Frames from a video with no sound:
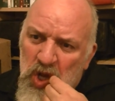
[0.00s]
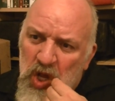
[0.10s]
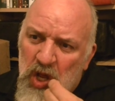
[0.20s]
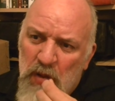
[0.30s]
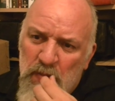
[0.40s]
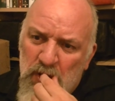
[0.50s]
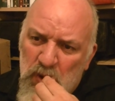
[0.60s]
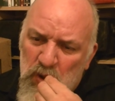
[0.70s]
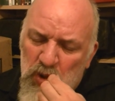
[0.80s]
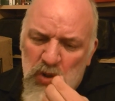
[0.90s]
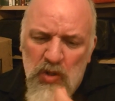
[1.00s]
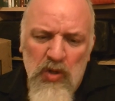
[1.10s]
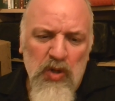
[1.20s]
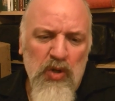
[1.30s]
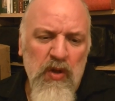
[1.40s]
um,
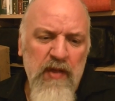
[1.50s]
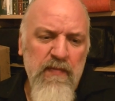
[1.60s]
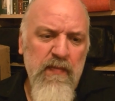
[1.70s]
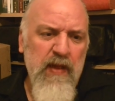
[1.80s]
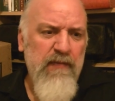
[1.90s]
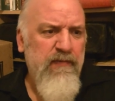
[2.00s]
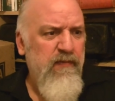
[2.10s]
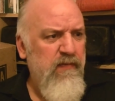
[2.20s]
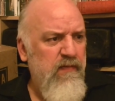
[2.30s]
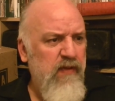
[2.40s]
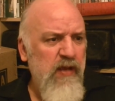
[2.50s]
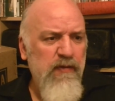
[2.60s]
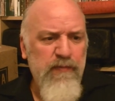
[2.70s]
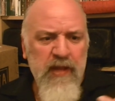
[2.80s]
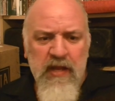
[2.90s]
I've got air in my mouth. Ain't
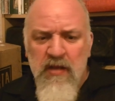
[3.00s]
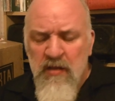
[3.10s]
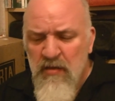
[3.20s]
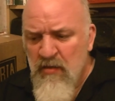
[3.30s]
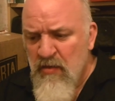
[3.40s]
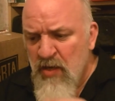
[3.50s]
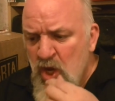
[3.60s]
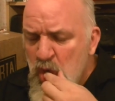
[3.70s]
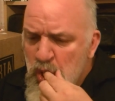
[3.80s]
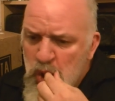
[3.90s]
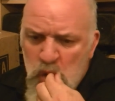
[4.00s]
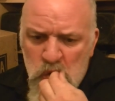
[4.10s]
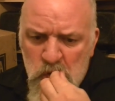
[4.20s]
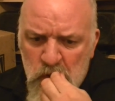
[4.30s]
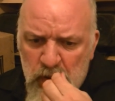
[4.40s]
off my head.
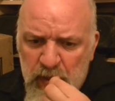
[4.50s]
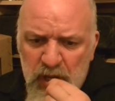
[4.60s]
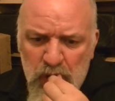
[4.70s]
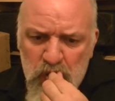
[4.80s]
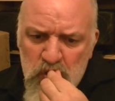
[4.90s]
One minute.